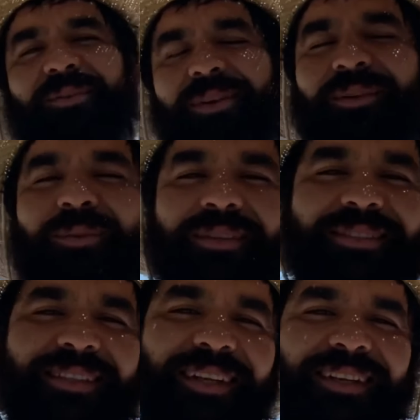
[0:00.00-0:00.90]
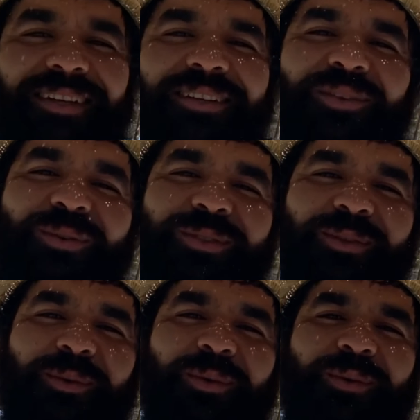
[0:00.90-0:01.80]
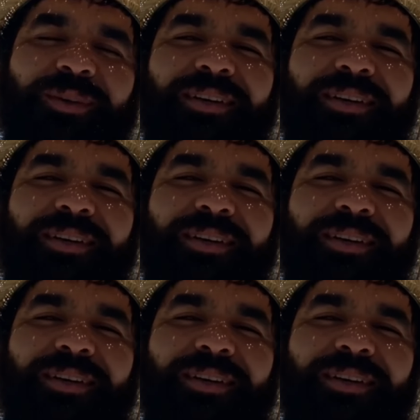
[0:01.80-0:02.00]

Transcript: it was uh, unusual